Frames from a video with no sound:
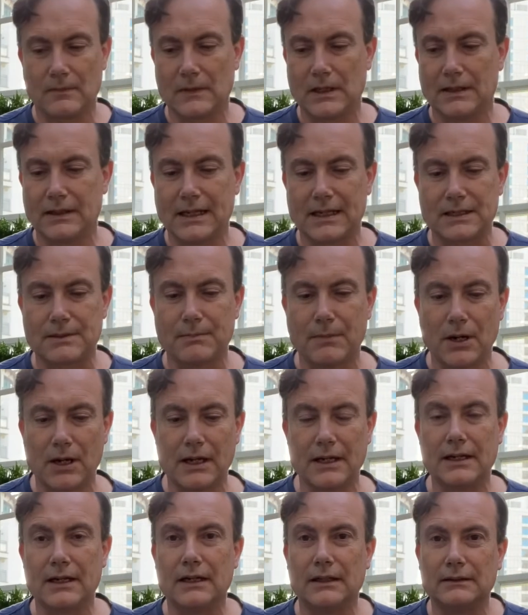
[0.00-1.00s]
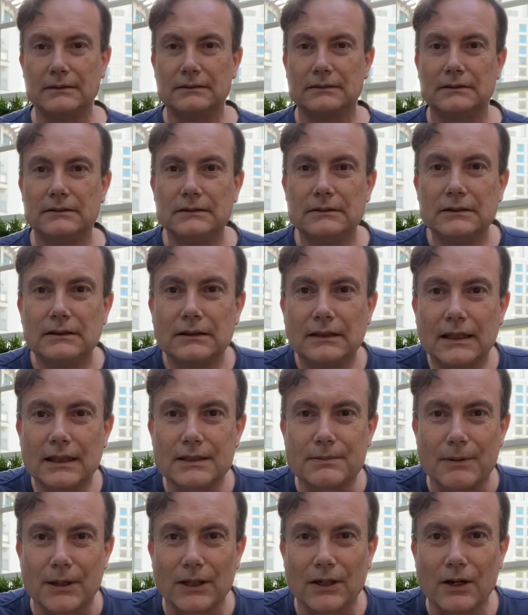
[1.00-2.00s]
That's my
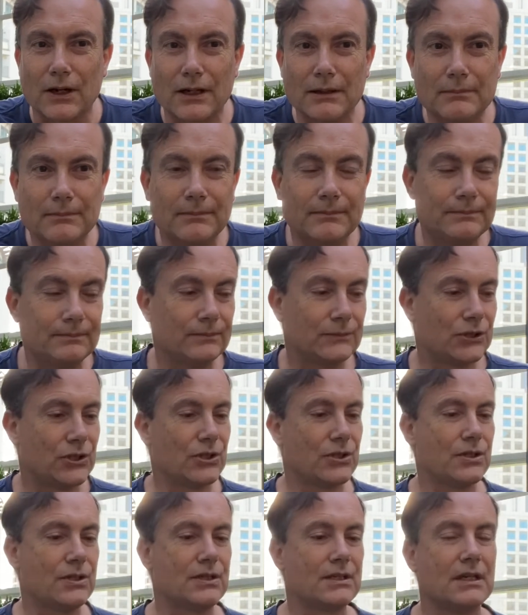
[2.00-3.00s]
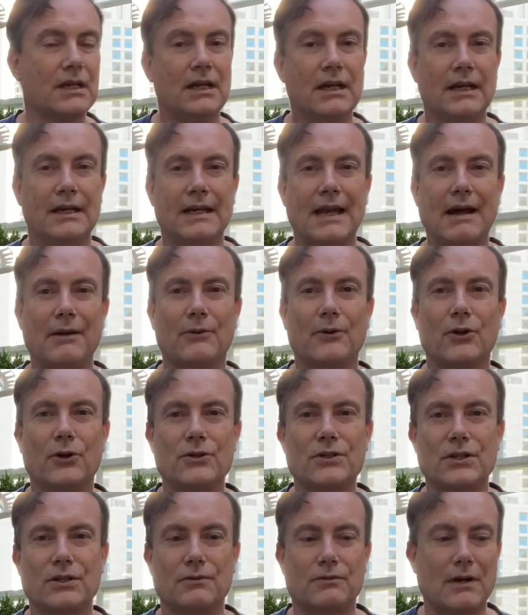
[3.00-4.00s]
lime juice. Now we're on
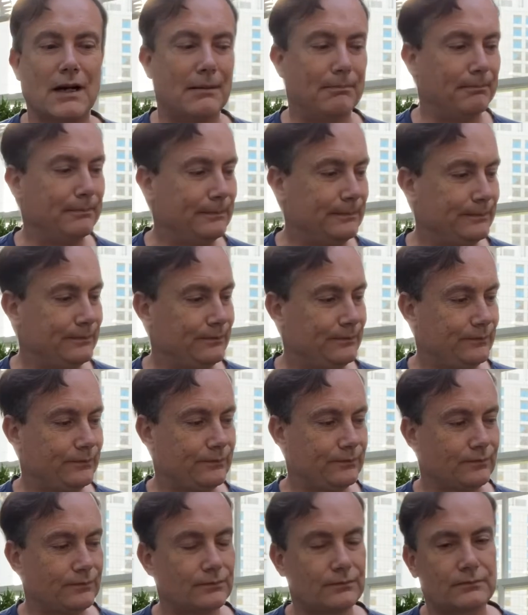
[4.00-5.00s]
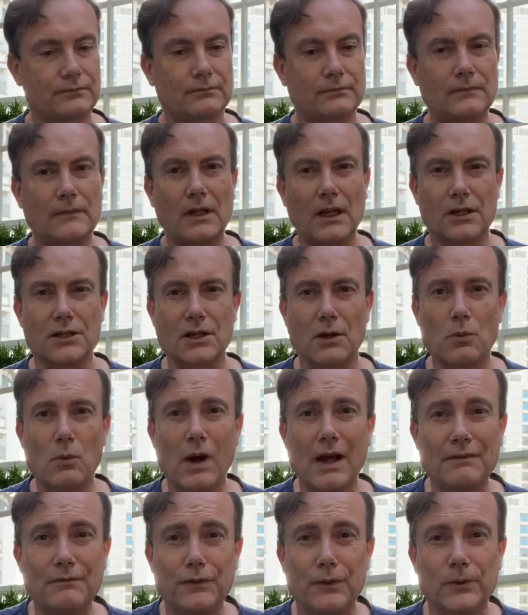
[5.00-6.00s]
to the rum. So
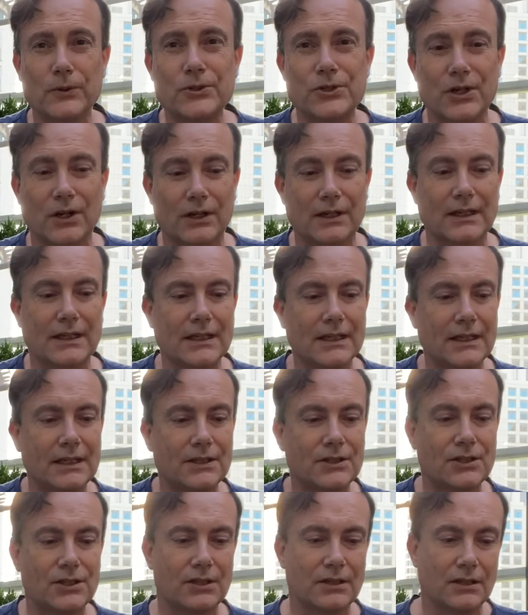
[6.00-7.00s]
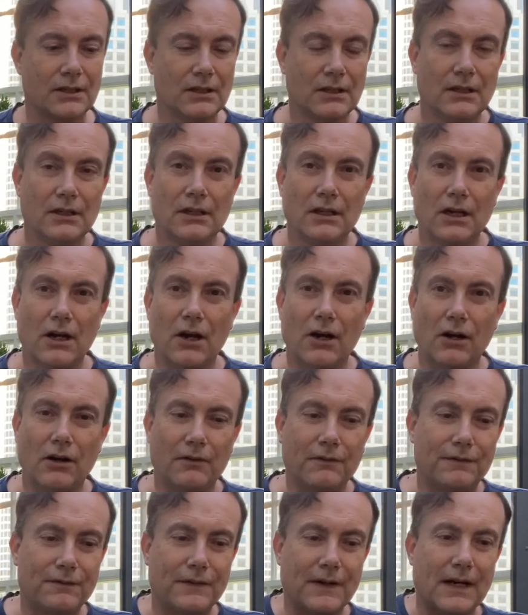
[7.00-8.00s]
1 full shot each
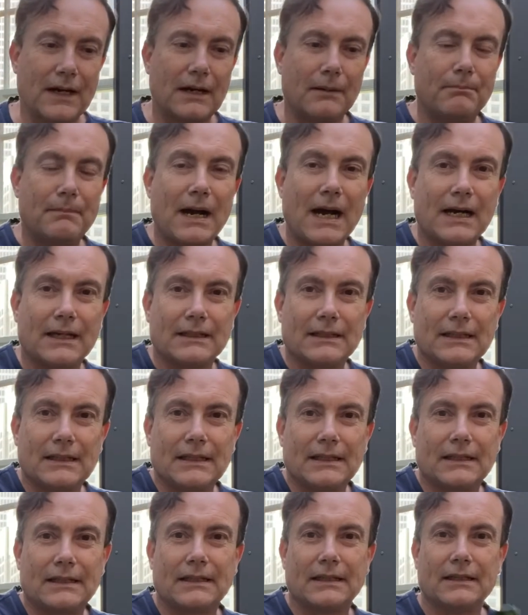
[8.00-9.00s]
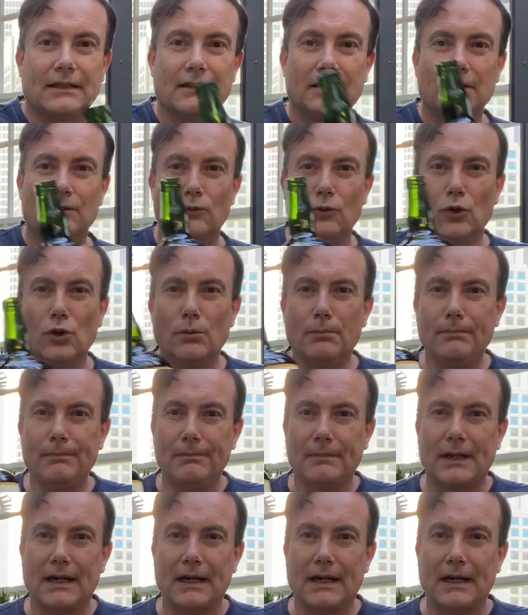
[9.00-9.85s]
of Martinique rum,